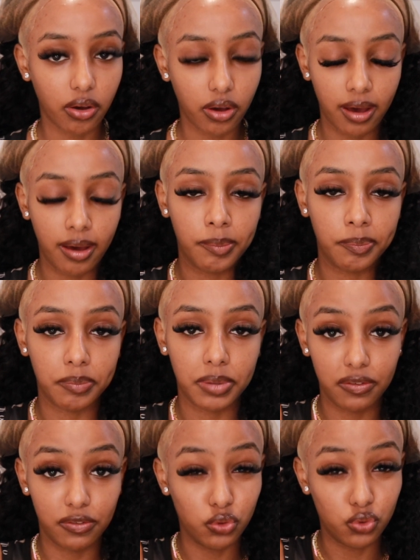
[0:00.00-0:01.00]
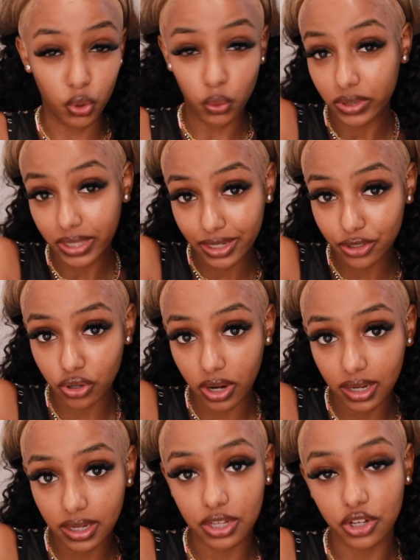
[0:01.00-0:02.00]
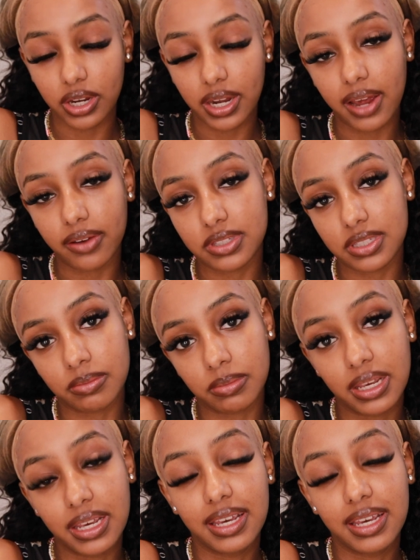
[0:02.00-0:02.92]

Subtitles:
But if you don't let it dry, you're going to have some